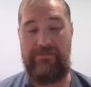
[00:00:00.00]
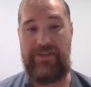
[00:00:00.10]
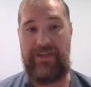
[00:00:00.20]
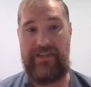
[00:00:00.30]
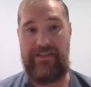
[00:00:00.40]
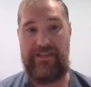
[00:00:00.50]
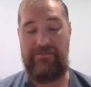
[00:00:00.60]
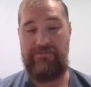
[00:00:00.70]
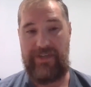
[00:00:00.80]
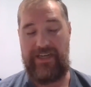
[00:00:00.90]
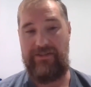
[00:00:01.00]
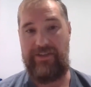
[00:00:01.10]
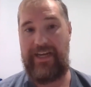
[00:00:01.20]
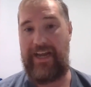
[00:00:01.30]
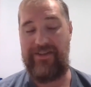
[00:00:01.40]
you need to
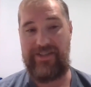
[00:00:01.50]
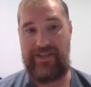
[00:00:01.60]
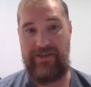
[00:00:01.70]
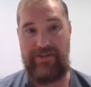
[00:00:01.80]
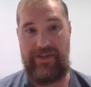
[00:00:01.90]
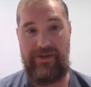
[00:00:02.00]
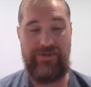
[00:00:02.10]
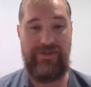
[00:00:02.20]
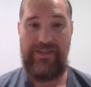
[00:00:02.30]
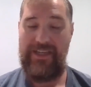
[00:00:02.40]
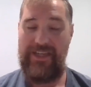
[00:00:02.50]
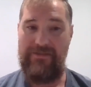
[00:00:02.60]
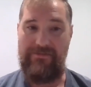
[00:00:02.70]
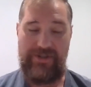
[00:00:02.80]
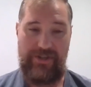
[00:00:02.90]
look at how to secure those,
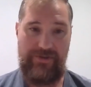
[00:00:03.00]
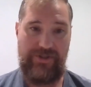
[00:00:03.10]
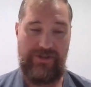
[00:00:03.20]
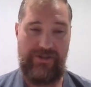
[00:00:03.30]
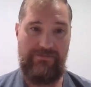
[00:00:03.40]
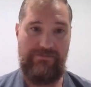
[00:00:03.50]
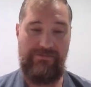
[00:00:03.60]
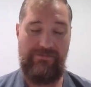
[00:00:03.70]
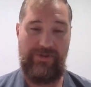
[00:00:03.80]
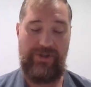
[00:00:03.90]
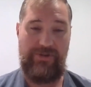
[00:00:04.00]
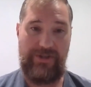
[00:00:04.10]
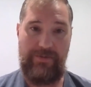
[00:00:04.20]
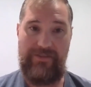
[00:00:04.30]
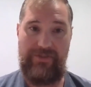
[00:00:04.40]
reduce your reduce
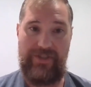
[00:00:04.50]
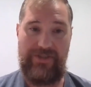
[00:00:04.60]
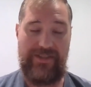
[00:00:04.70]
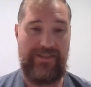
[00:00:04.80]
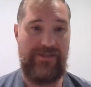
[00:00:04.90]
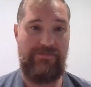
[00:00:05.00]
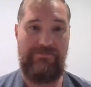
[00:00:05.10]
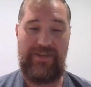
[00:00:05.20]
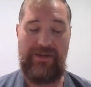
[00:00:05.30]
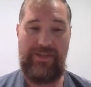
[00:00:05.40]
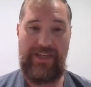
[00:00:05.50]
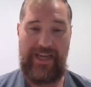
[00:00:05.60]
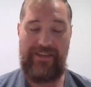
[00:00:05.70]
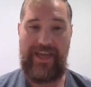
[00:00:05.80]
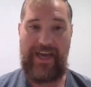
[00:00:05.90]
your privileges,
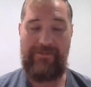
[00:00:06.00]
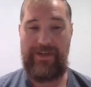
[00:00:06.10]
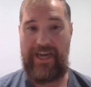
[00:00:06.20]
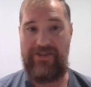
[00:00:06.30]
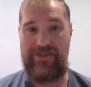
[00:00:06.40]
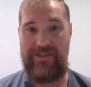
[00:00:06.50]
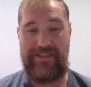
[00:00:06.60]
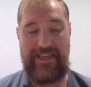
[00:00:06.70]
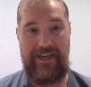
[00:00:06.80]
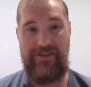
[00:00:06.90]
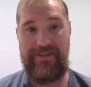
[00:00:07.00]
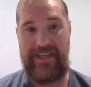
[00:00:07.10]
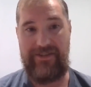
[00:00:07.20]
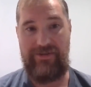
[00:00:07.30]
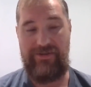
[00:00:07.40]
connect the applications, get all the
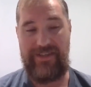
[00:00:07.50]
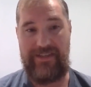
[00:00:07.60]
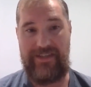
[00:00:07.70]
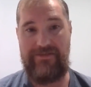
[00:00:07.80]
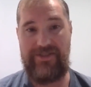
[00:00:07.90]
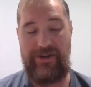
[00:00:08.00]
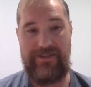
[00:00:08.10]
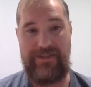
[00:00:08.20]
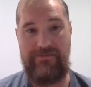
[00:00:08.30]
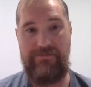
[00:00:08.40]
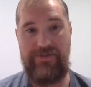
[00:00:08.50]
signals, and then start to